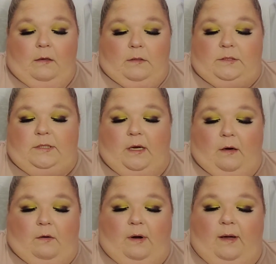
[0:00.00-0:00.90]

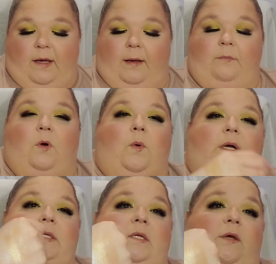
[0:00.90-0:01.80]
So, I am
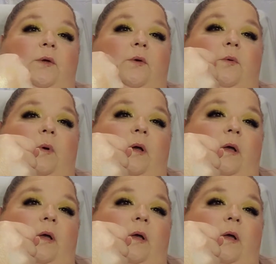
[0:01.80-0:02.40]
going to